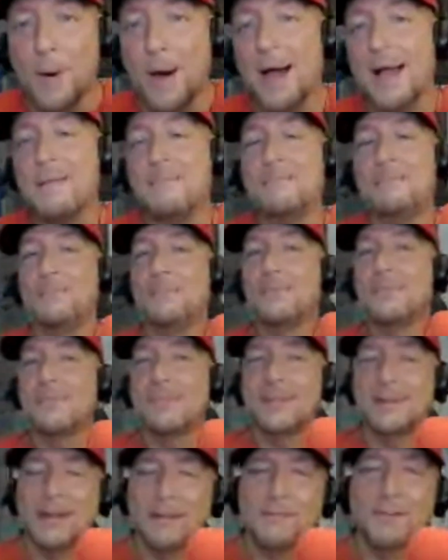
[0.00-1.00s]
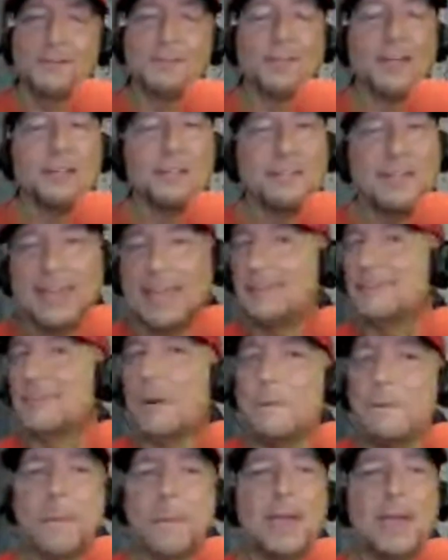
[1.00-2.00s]
But the difference is he gets
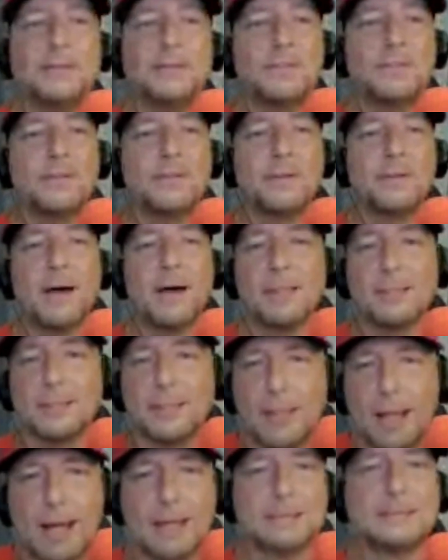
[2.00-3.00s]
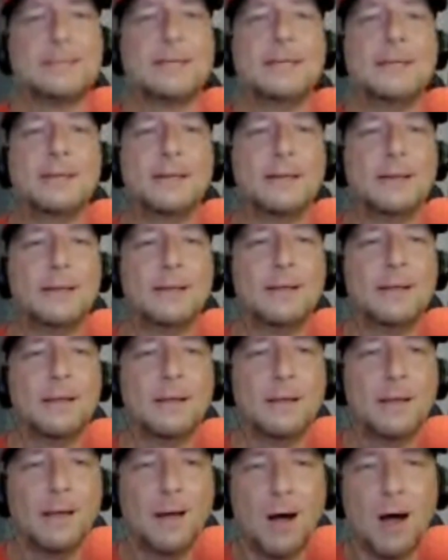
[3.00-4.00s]
on base a lot.
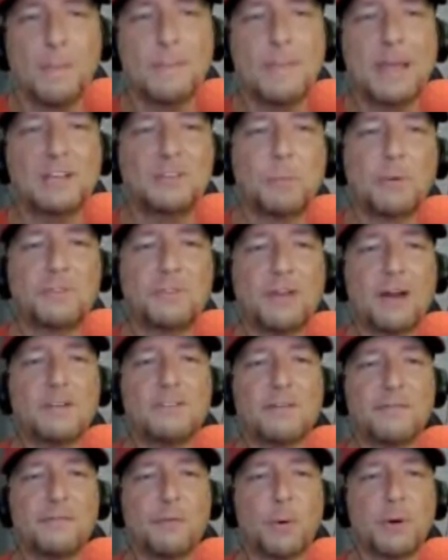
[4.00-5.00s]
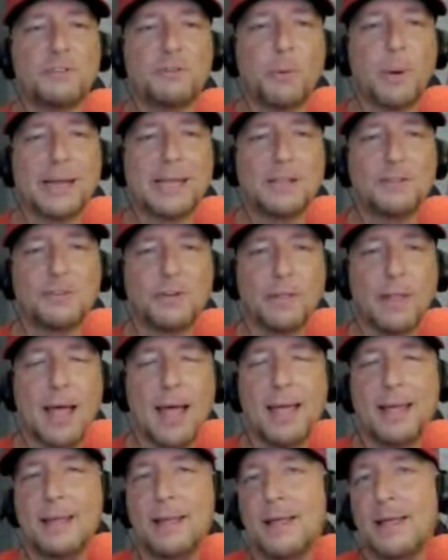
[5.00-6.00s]
On base percentage of 420 in
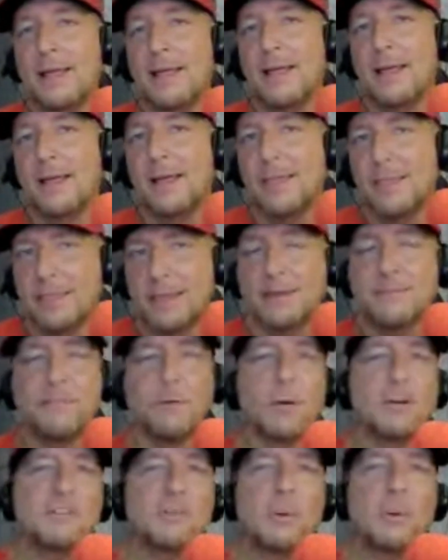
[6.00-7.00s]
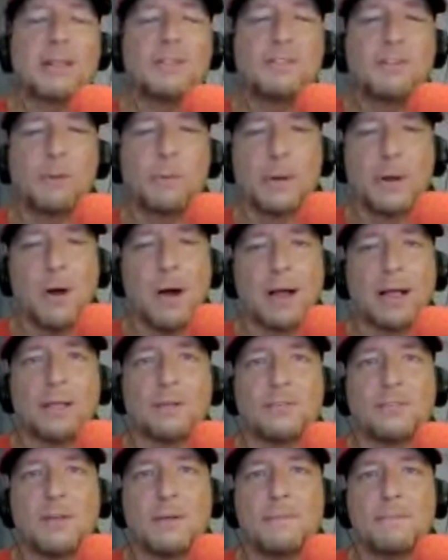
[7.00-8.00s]
July, then 422 in
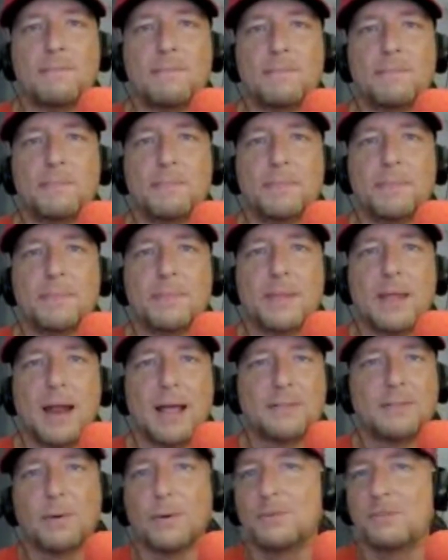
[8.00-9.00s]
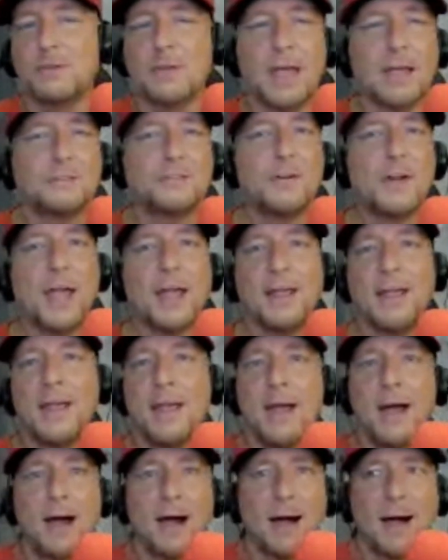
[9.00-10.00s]
August. And I told you yesterday,
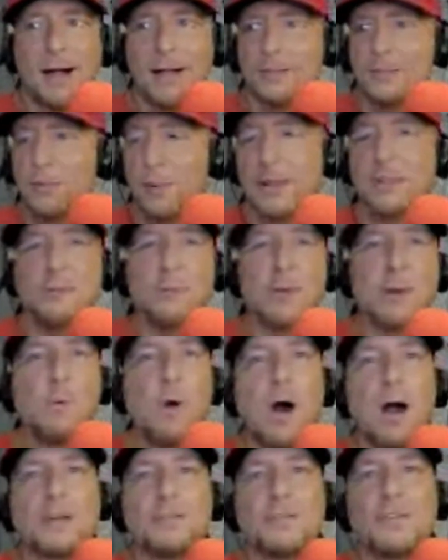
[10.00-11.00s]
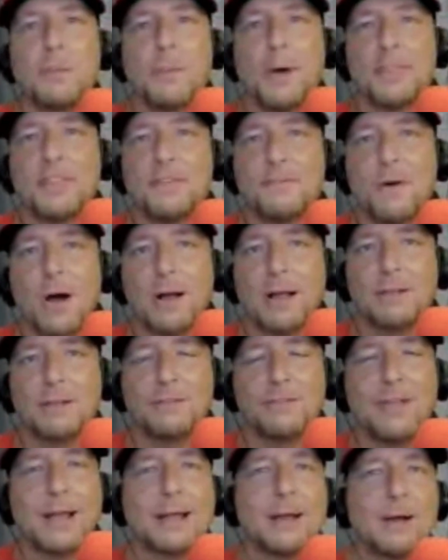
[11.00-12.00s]
23 walks in the month of
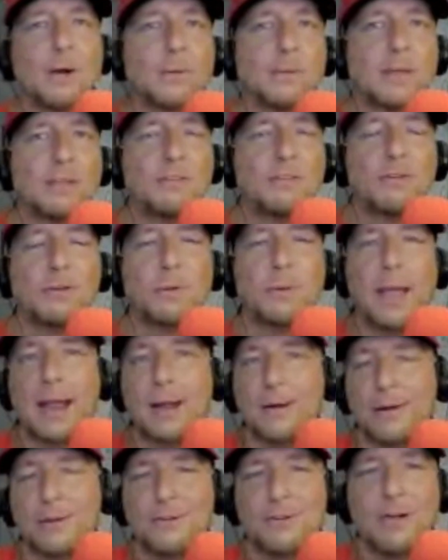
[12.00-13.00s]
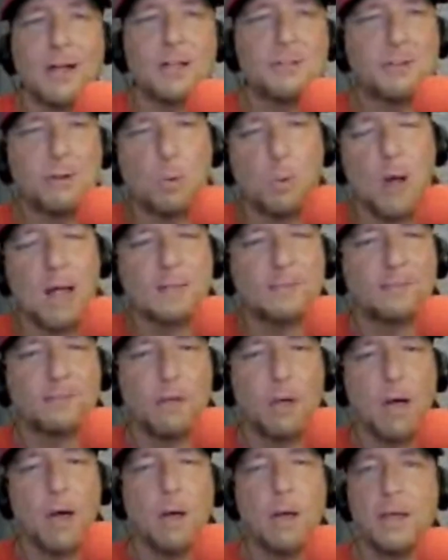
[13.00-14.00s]
August, second only to Aaron Judge and Juan
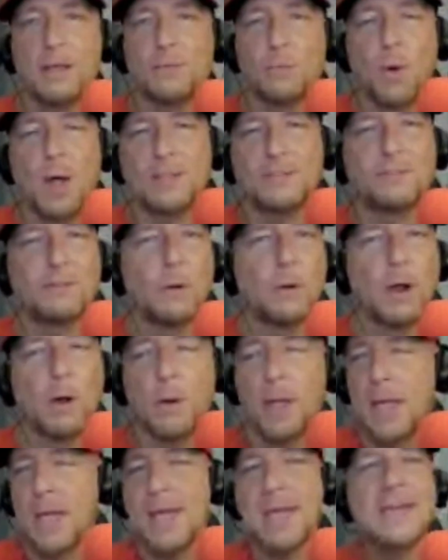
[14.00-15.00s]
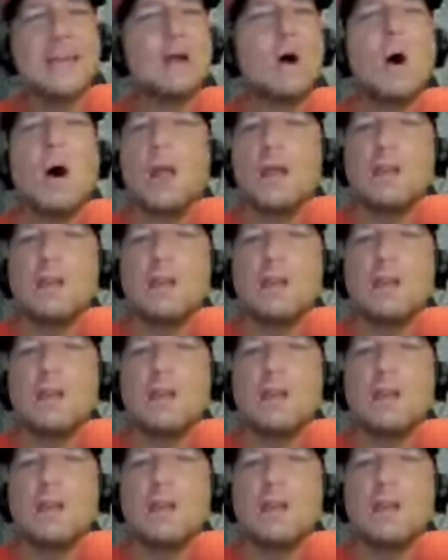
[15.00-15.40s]
Soto in